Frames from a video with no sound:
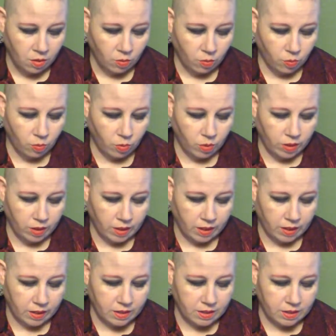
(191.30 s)
Would
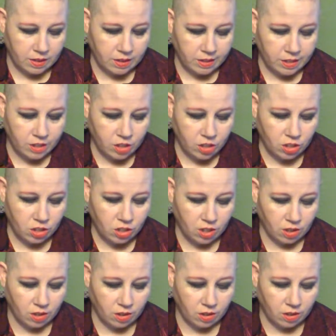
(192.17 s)
I teach
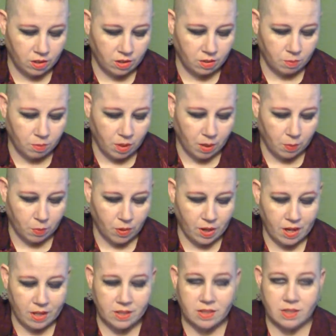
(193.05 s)
my
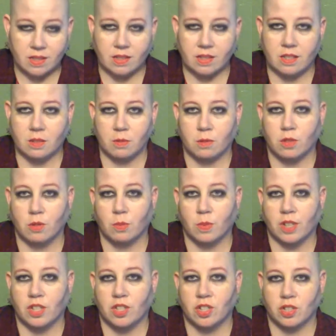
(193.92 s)
practices to
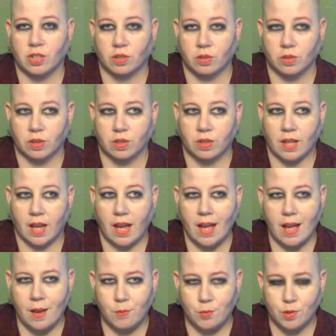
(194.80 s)
my children?
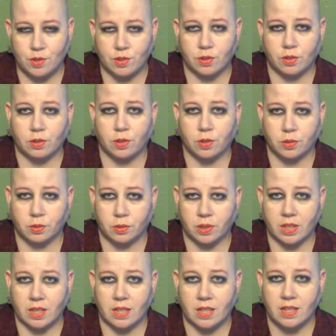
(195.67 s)

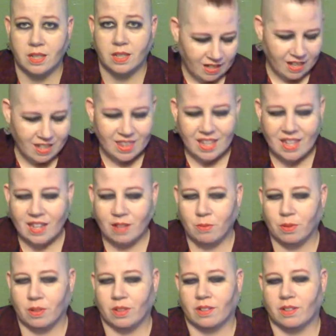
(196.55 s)
Absolutely. I think I
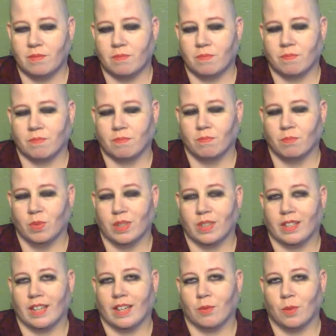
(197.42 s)
would
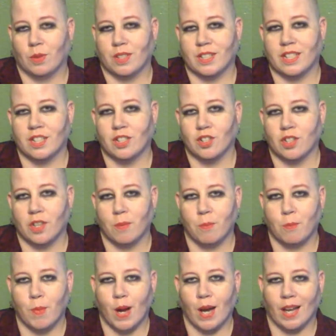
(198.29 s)
teach
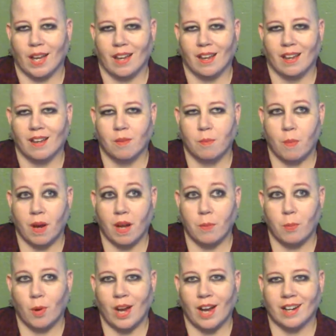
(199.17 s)
them my
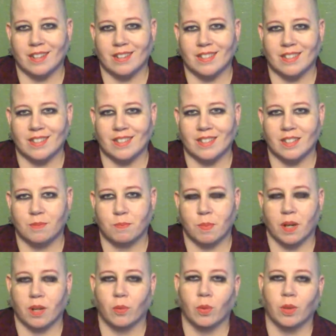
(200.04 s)
practices,
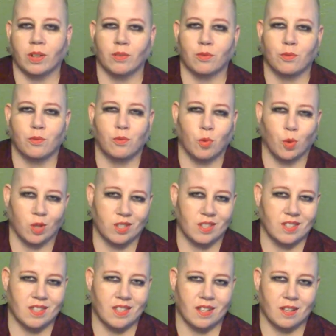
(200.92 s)
but I wouldn't
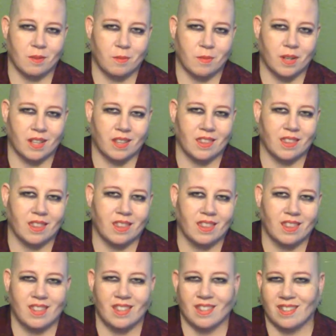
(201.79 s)
force them
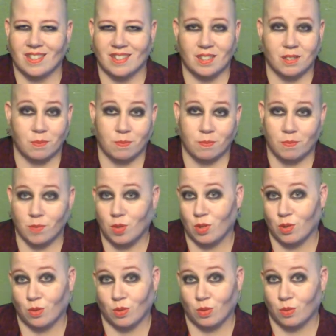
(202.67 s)

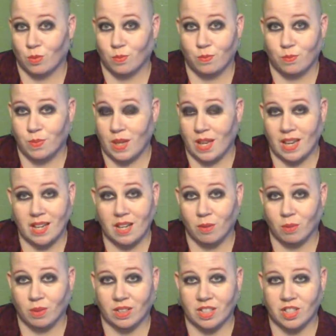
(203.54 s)
to be any
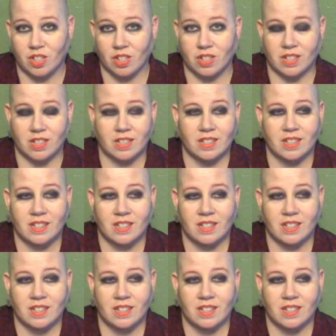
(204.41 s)
religion.